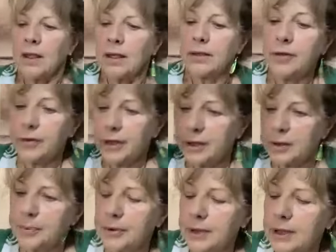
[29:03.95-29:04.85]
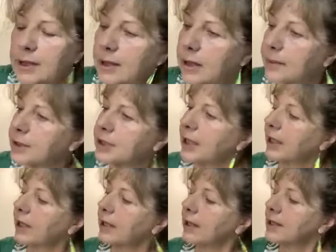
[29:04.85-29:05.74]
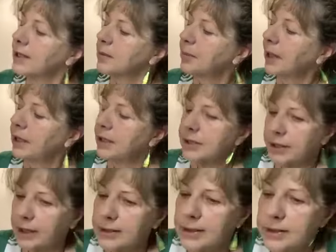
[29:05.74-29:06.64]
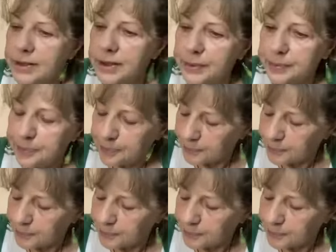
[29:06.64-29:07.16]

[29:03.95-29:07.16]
And if you've got the book, go and check it. That's on page 92.